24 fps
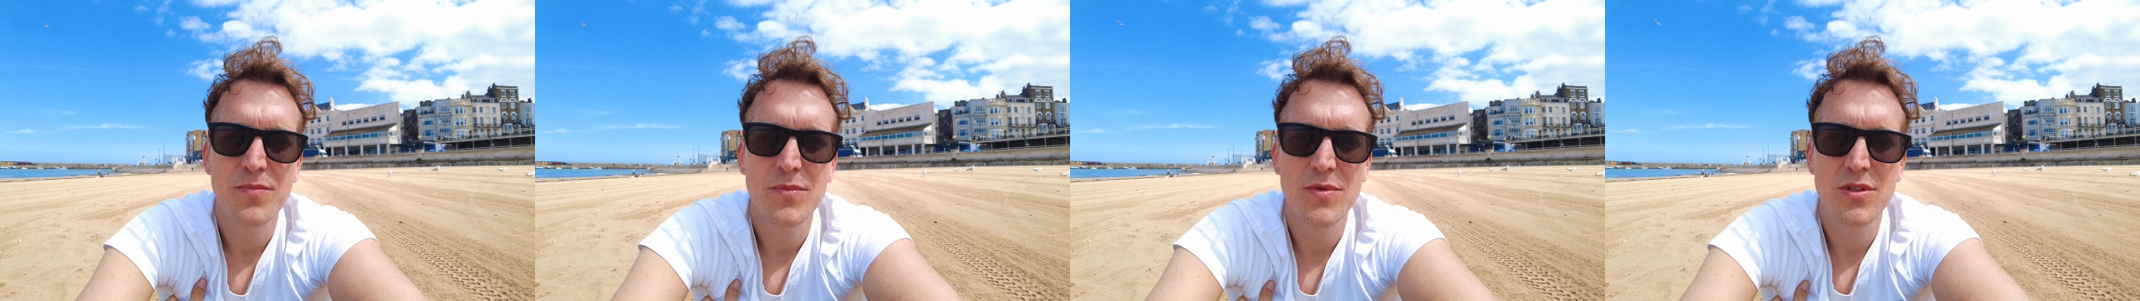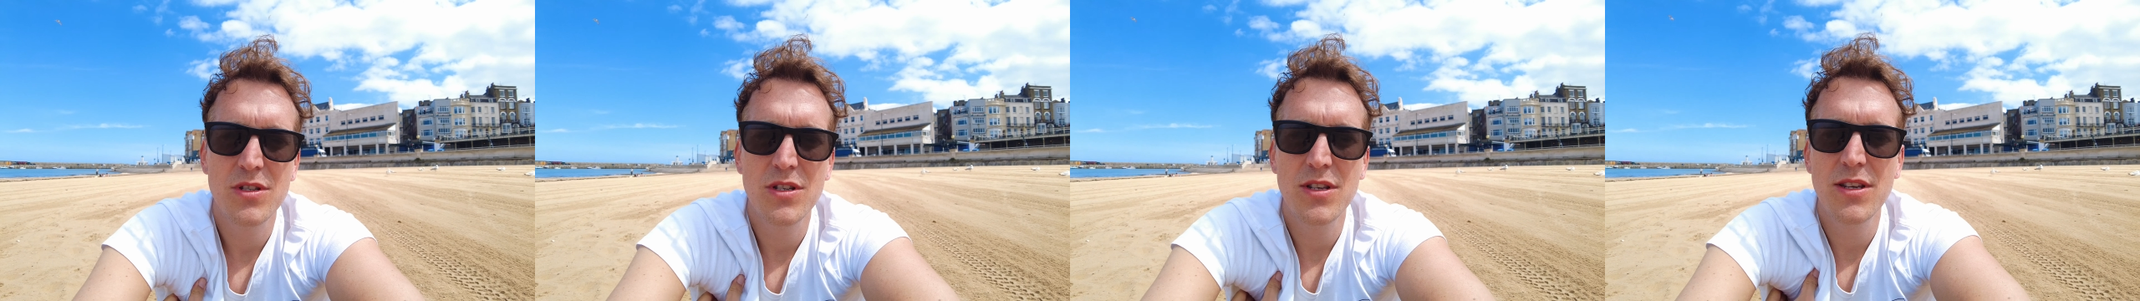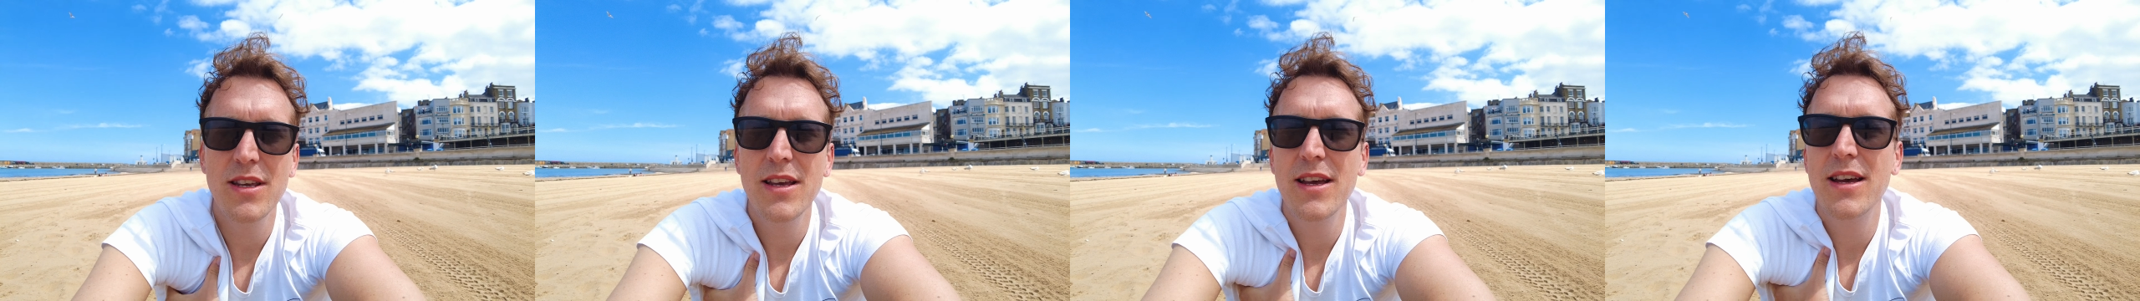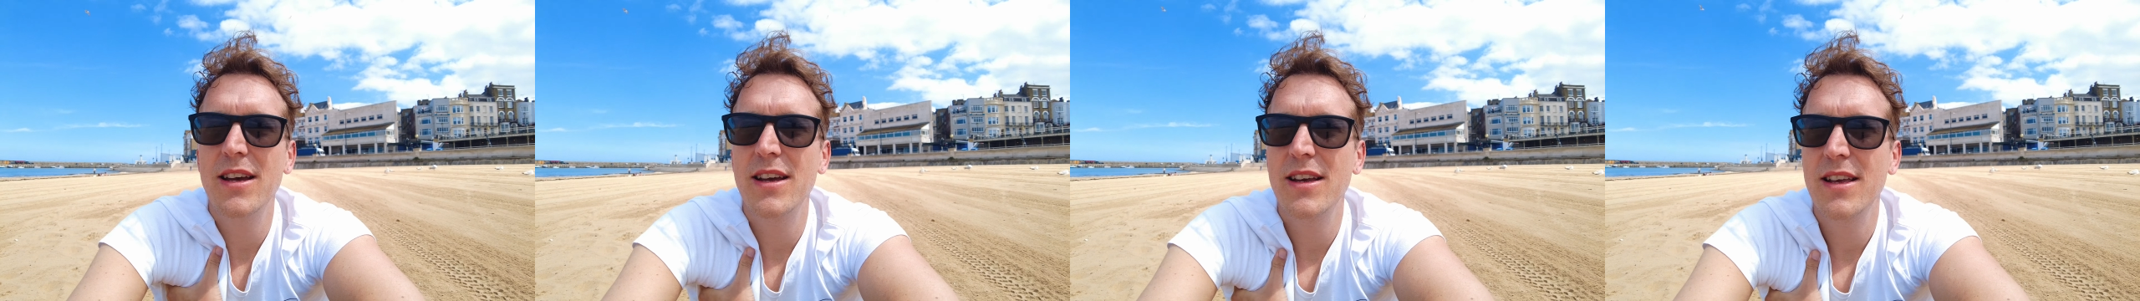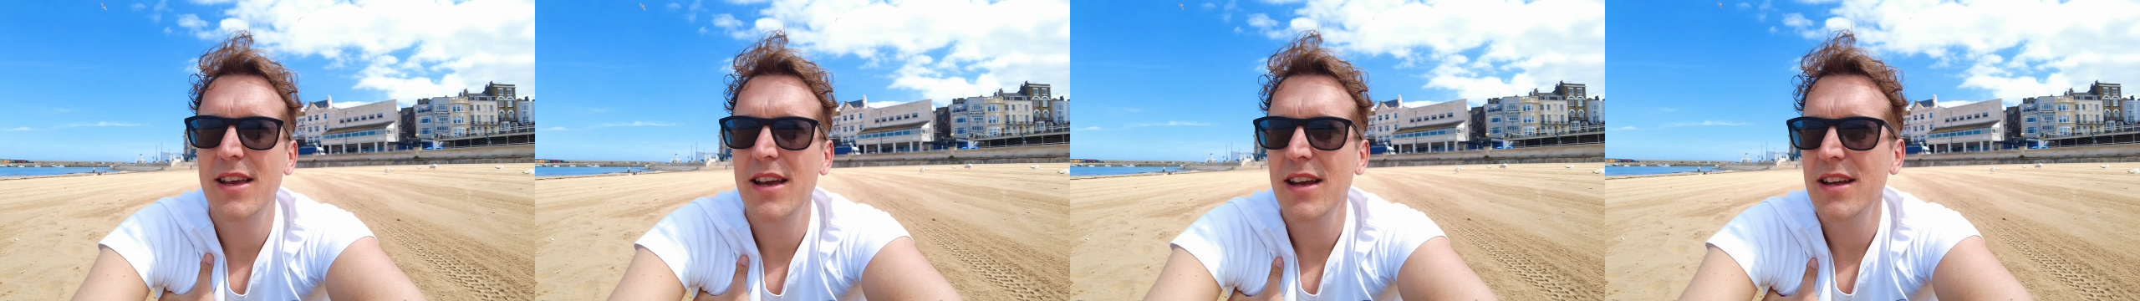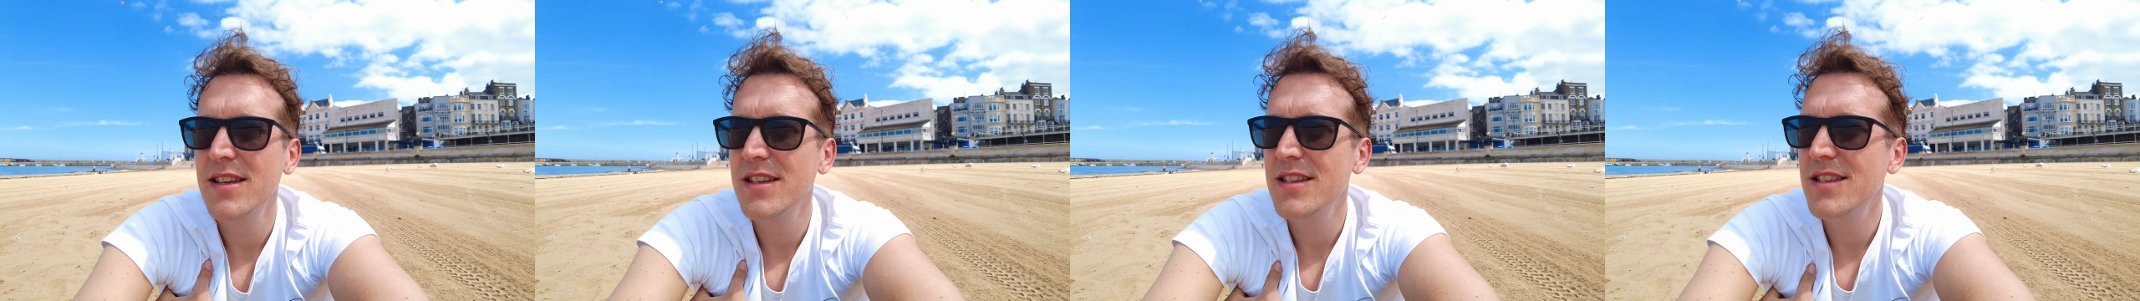So yeah,
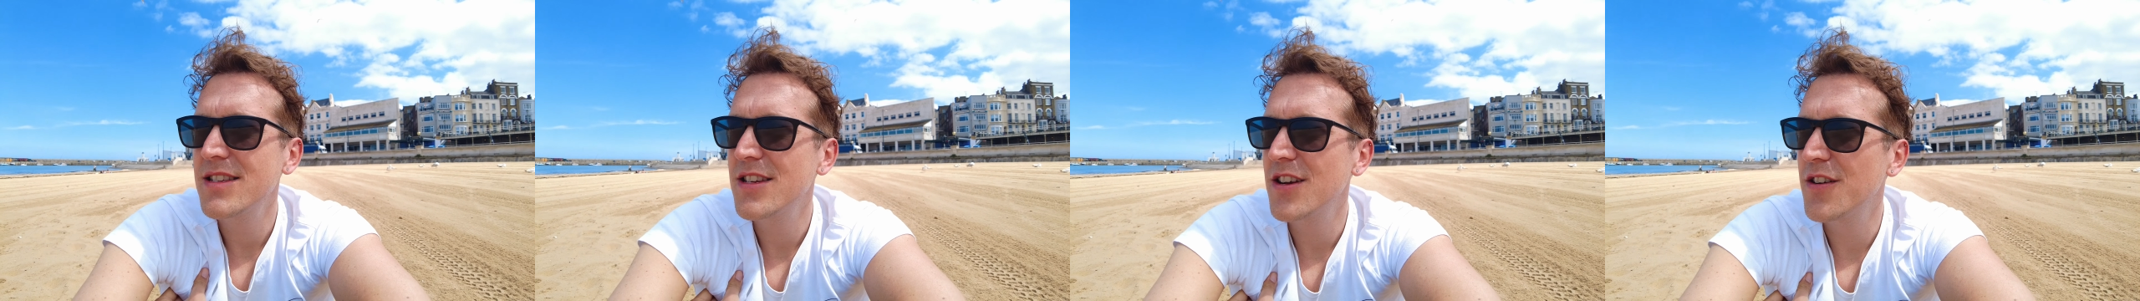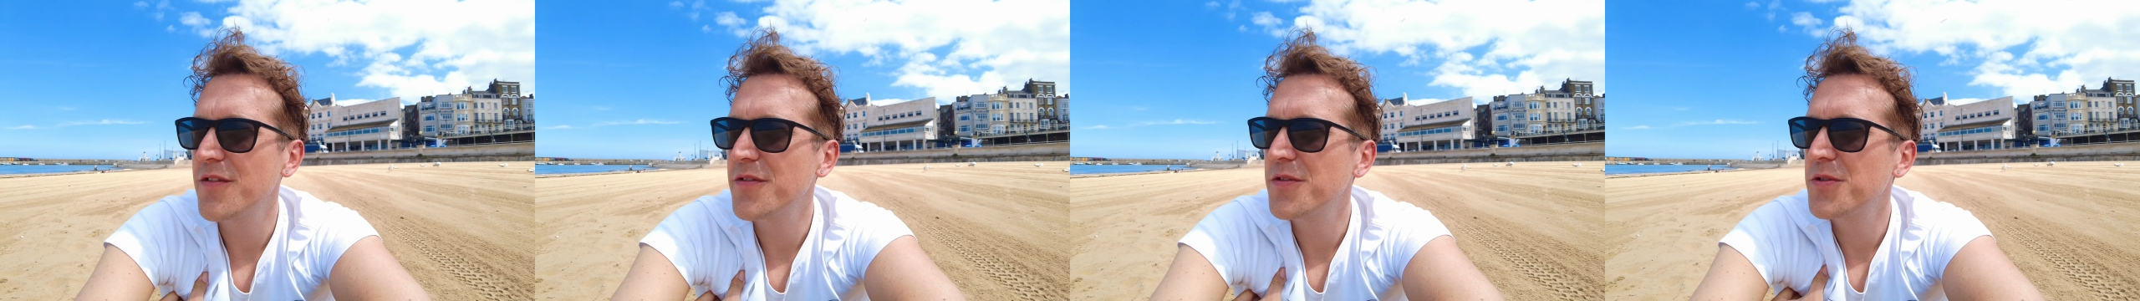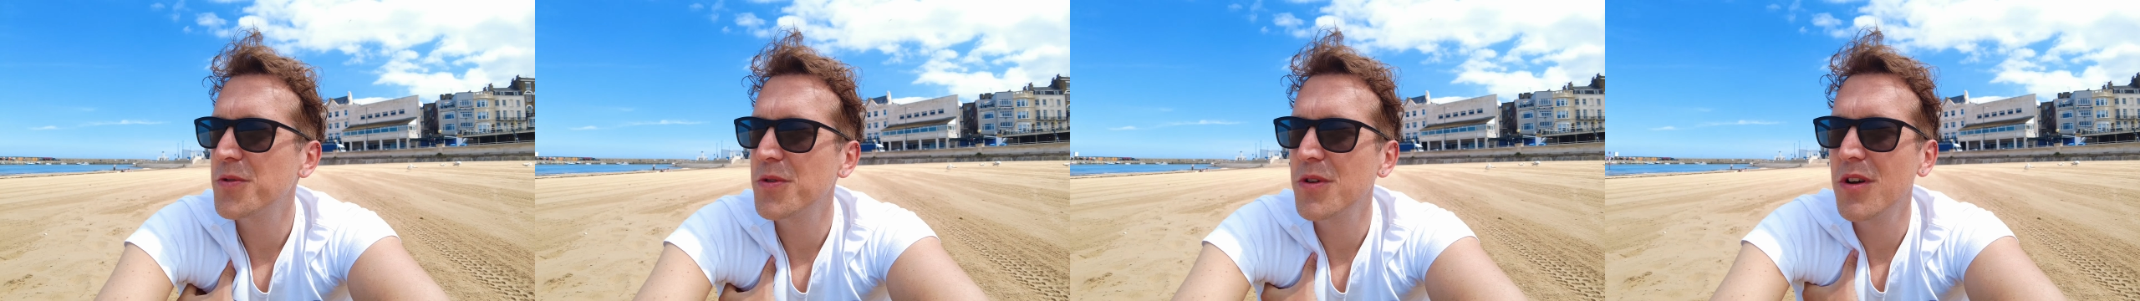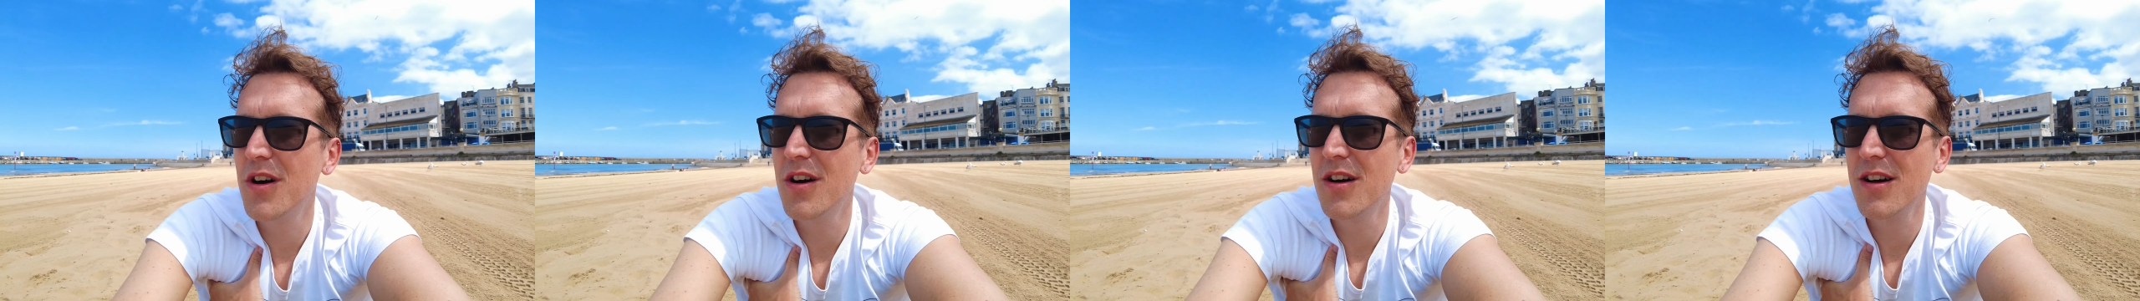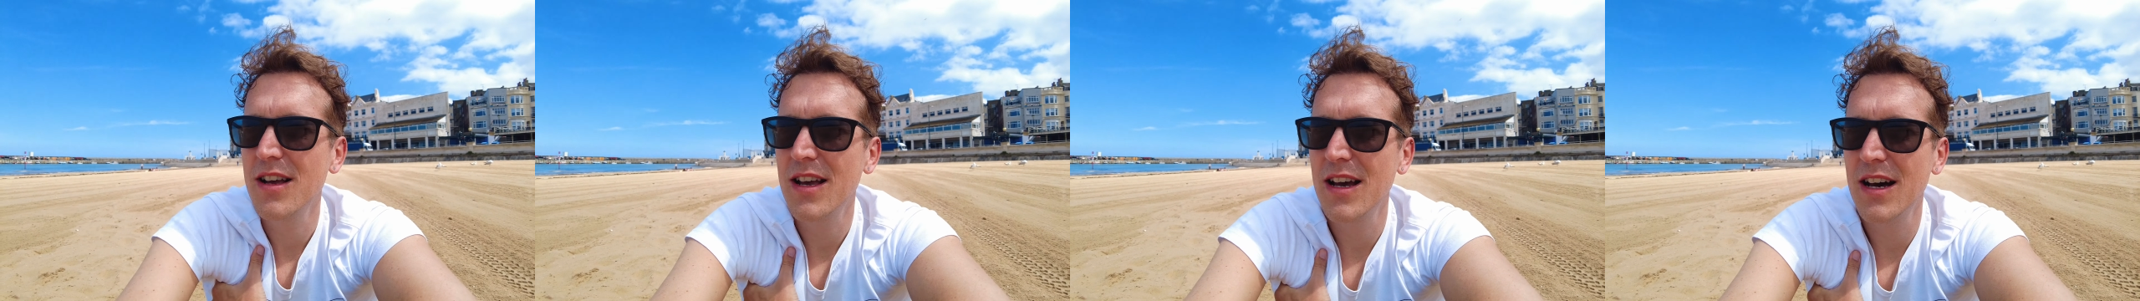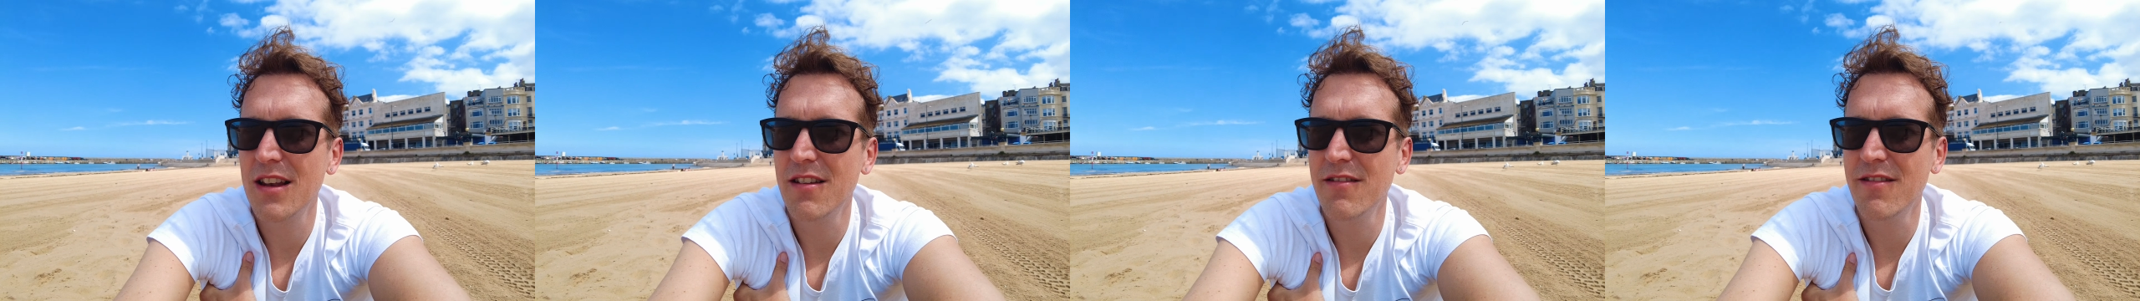get yourself to an
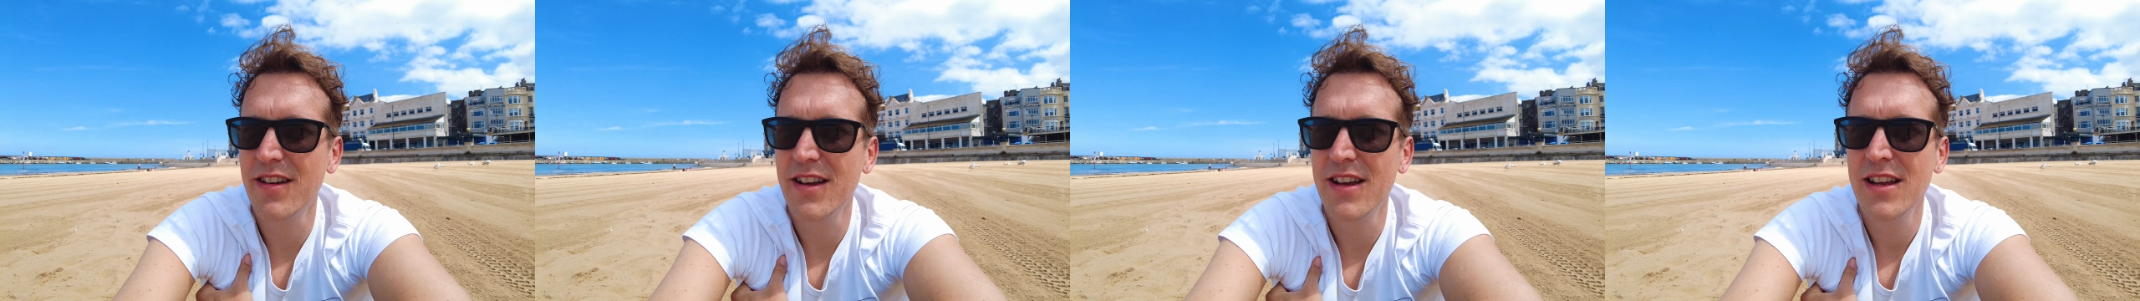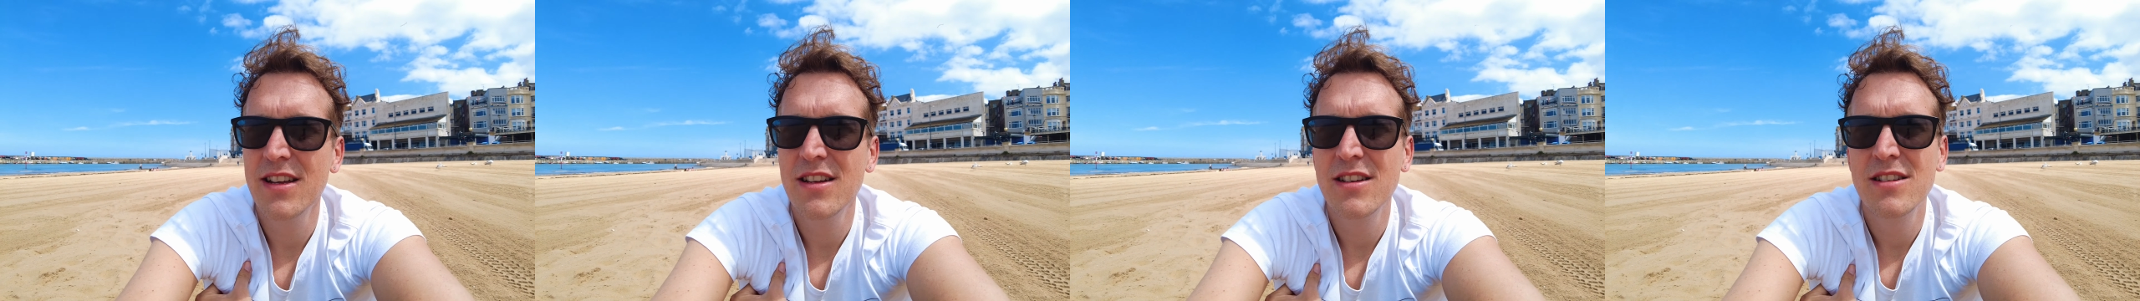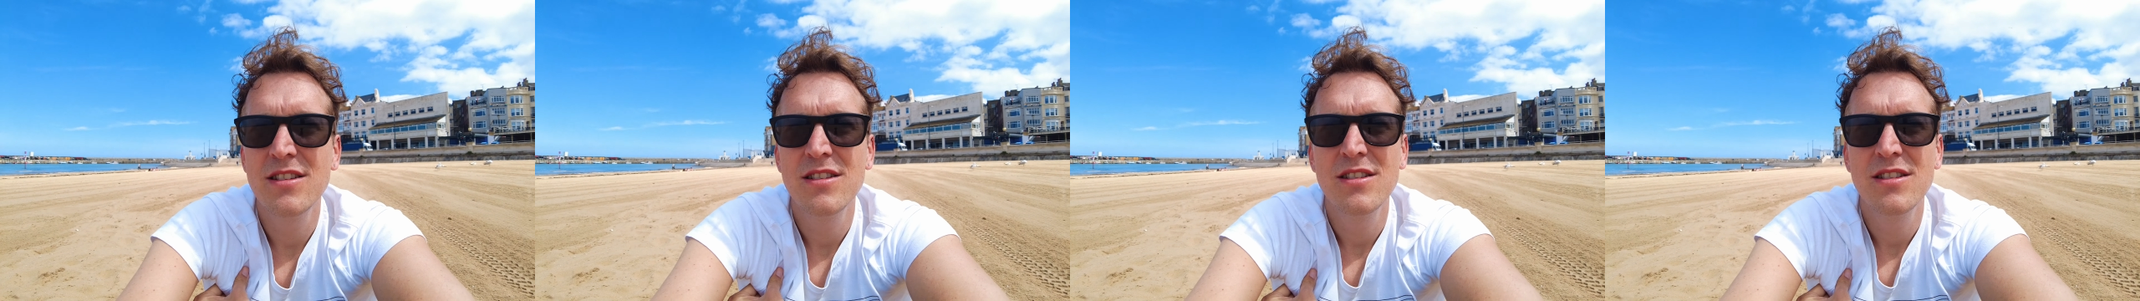art gallery